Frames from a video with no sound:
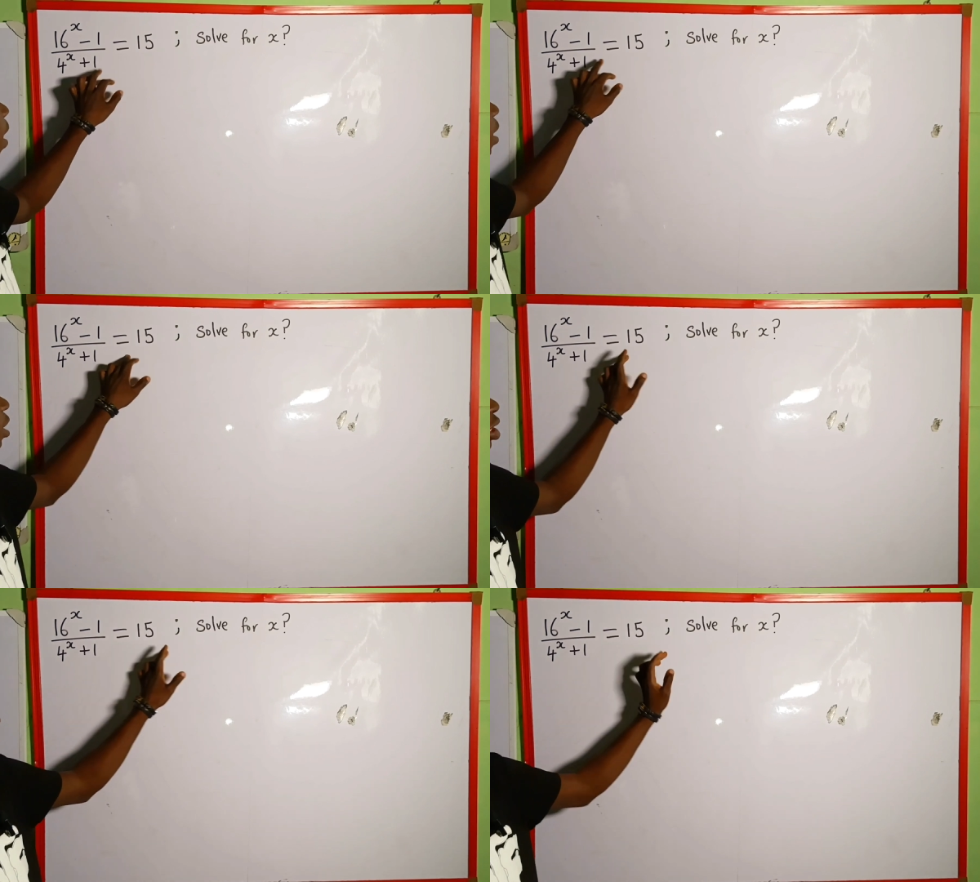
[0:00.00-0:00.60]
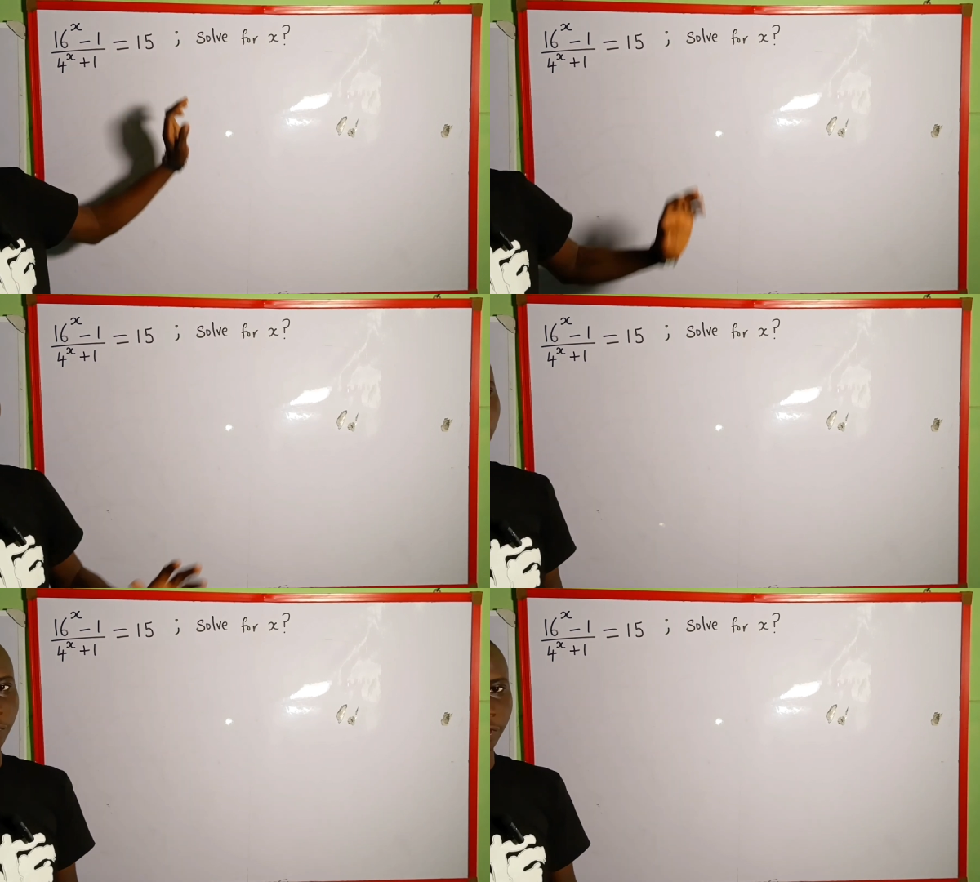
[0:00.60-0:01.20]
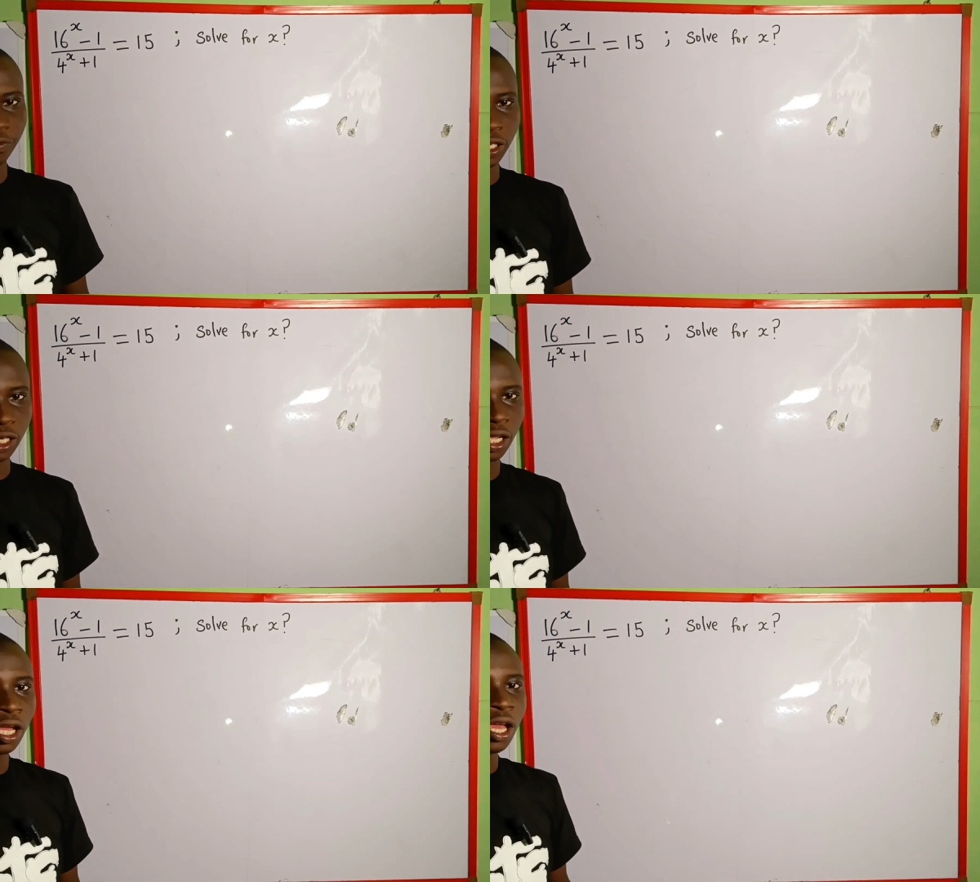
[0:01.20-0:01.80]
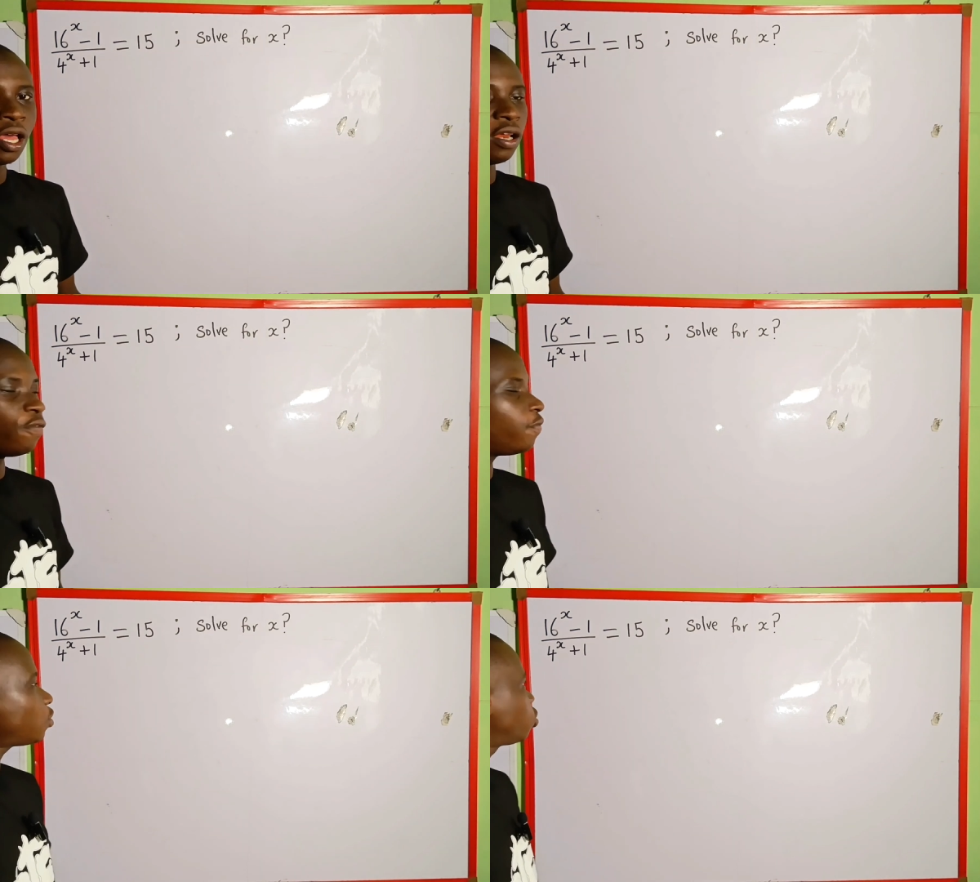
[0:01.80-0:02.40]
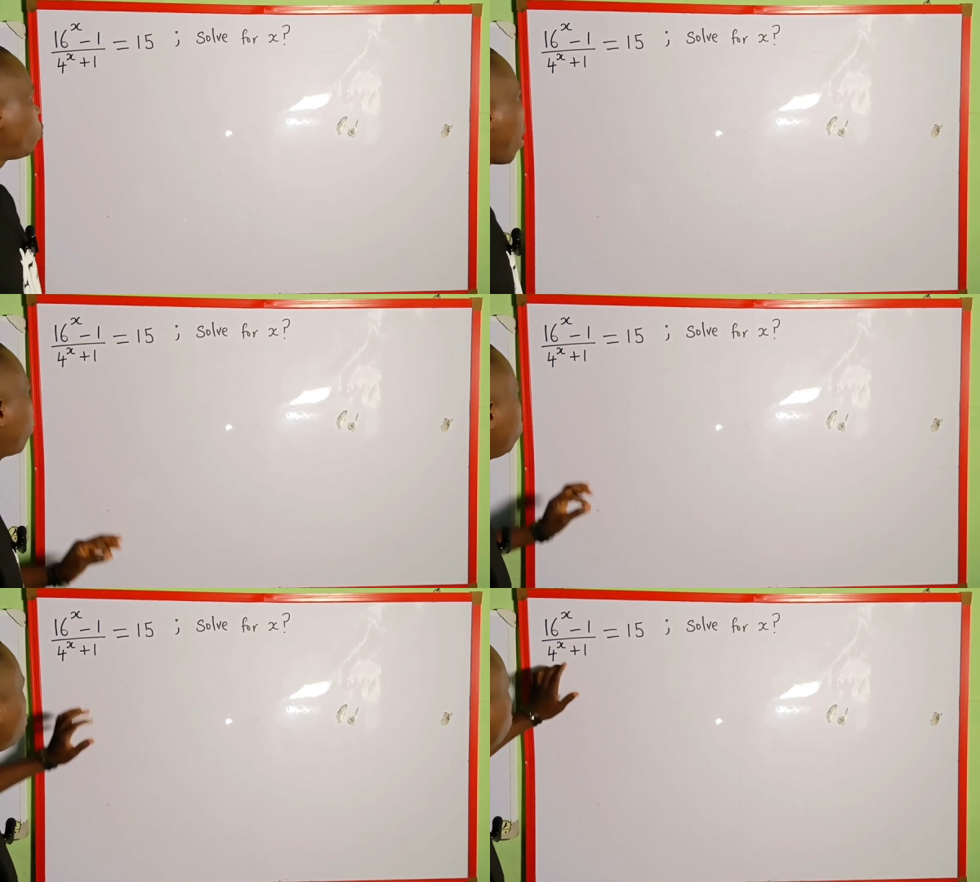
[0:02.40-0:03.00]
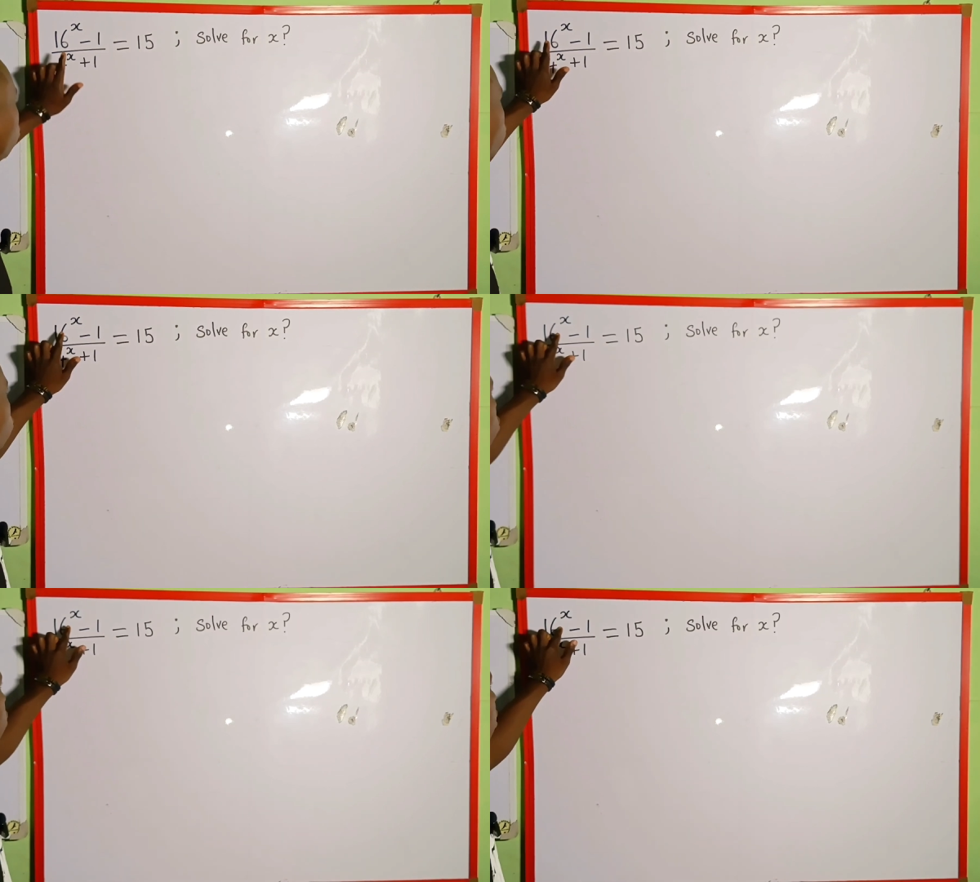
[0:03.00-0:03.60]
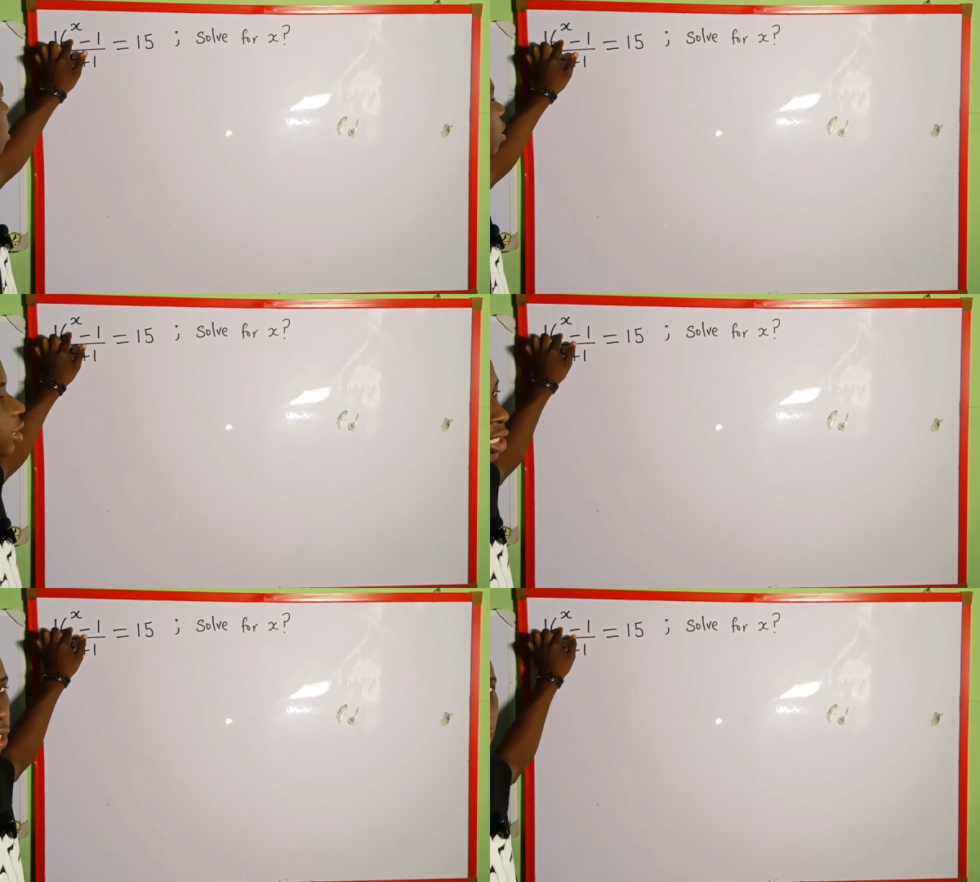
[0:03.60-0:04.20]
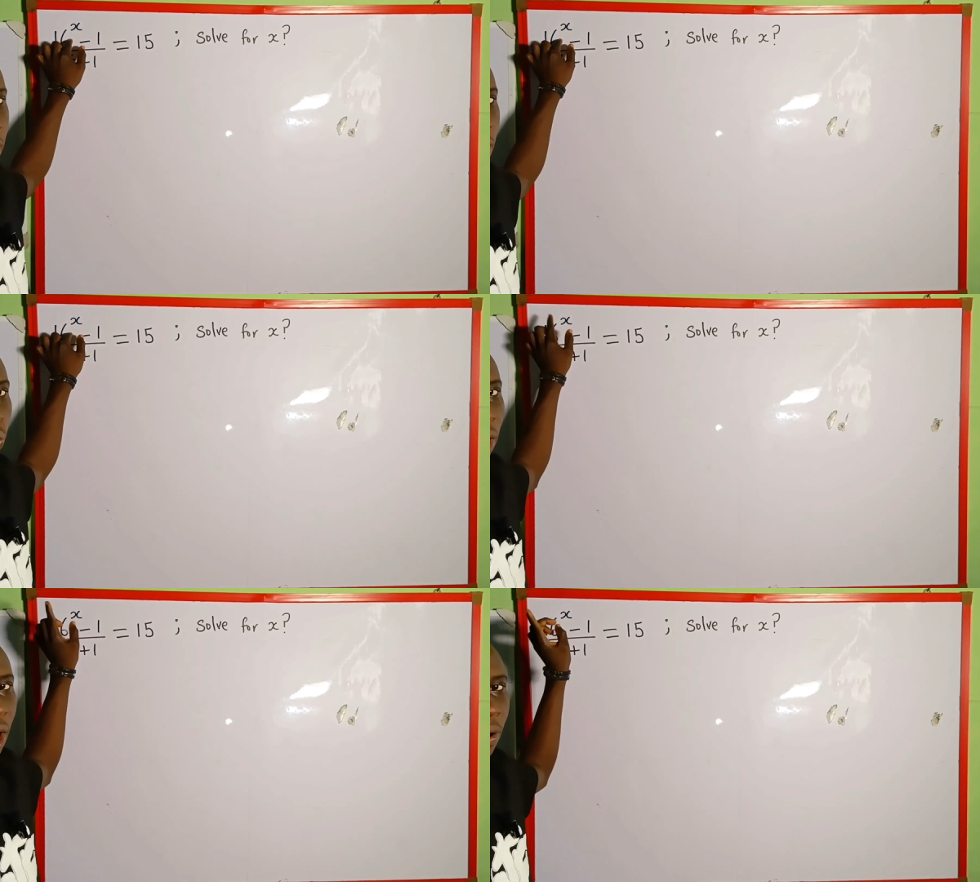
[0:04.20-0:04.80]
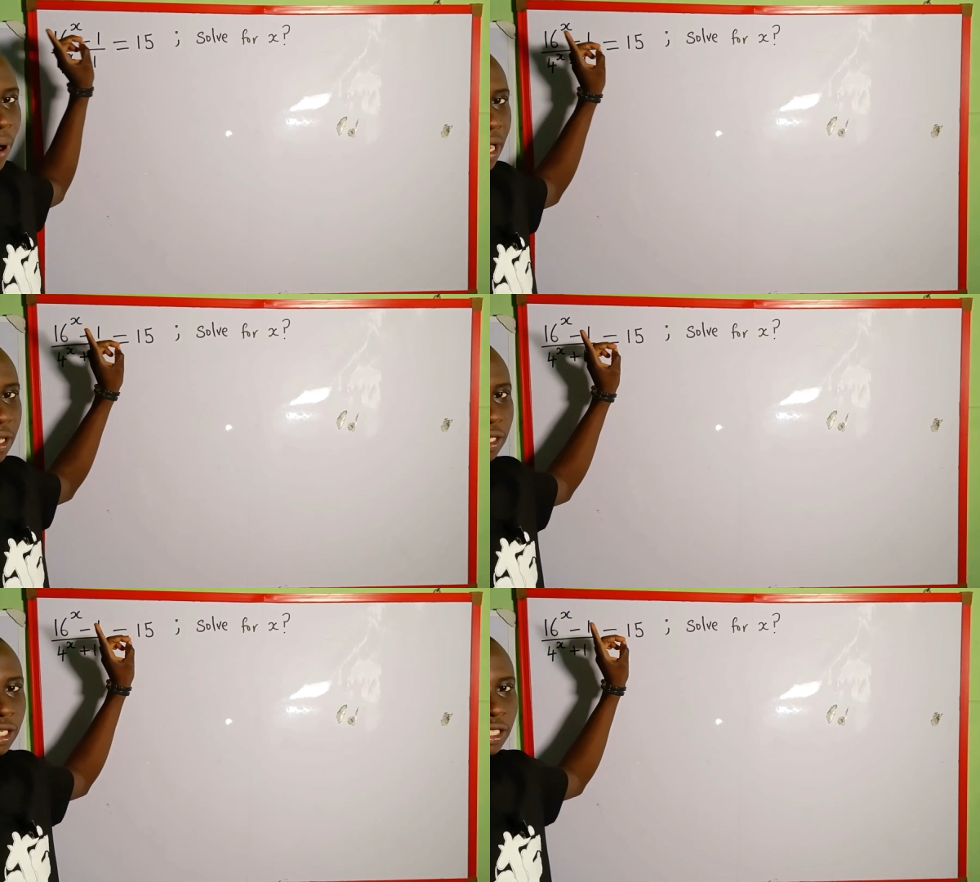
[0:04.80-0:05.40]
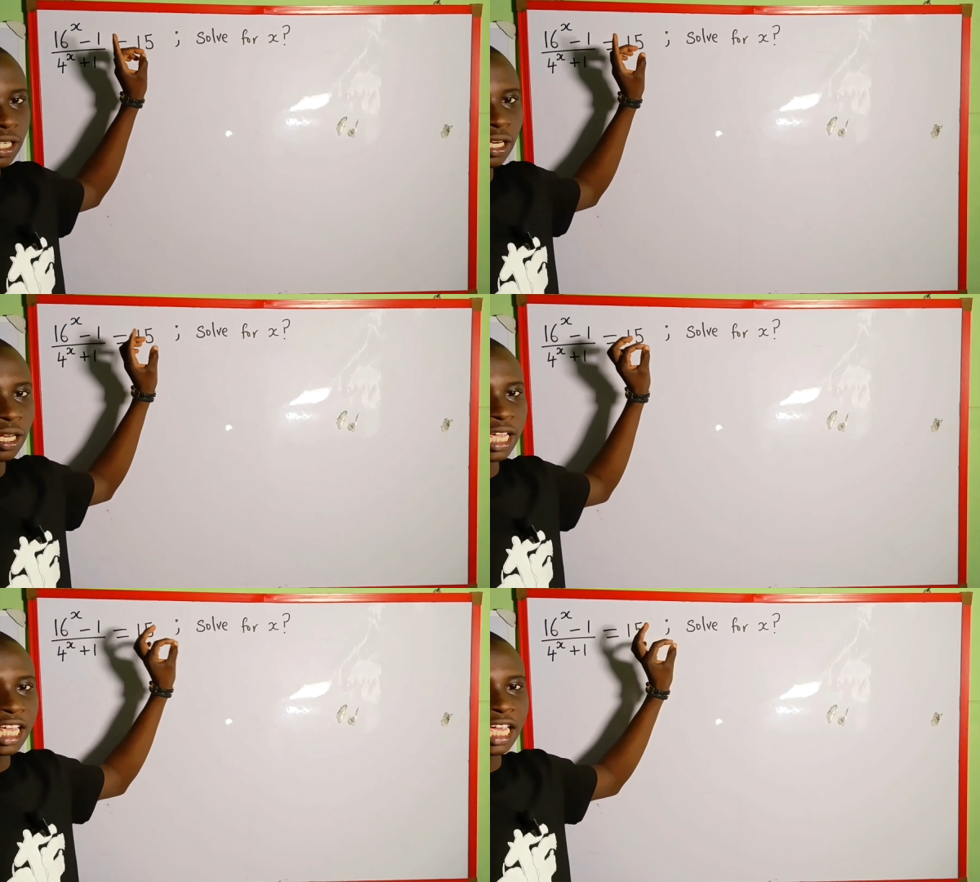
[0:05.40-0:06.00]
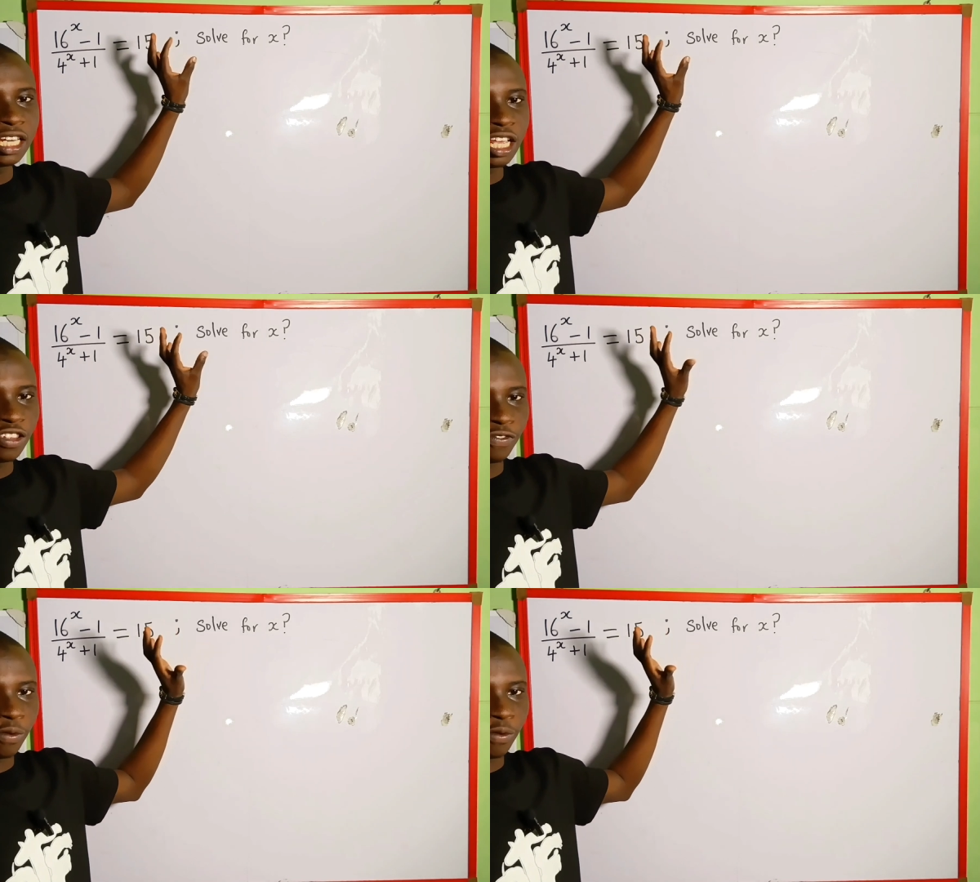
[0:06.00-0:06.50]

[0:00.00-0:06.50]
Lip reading: (no speaker visible)